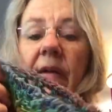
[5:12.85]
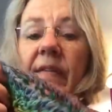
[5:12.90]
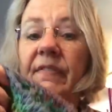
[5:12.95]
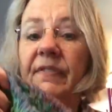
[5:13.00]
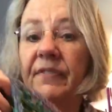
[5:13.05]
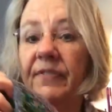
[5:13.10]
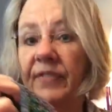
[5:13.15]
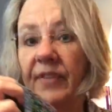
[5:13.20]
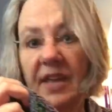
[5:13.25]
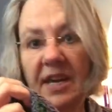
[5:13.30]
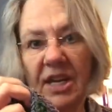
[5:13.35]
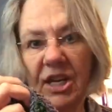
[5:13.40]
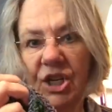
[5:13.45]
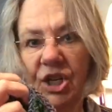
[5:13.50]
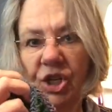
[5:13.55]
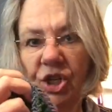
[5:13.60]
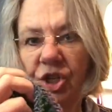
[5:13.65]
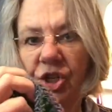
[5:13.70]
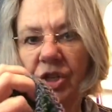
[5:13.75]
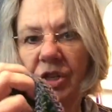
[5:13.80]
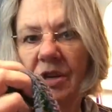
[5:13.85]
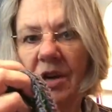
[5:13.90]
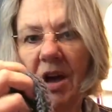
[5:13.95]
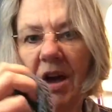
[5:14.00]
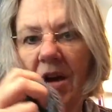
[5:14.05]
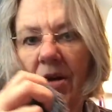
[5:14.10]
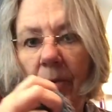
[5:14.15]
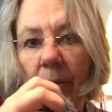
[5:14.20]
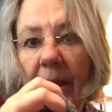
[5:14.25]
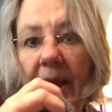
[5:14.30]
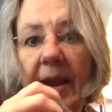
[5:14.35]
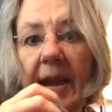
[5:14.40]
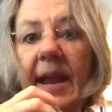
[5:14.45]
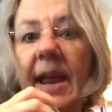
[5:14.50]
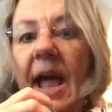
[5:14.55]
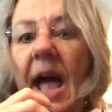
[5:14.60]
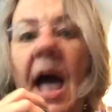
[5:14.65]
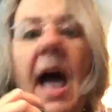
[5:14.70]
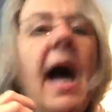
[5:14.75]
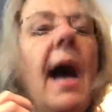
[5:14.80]
finished
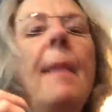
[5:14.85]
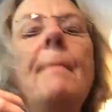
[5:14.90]
already.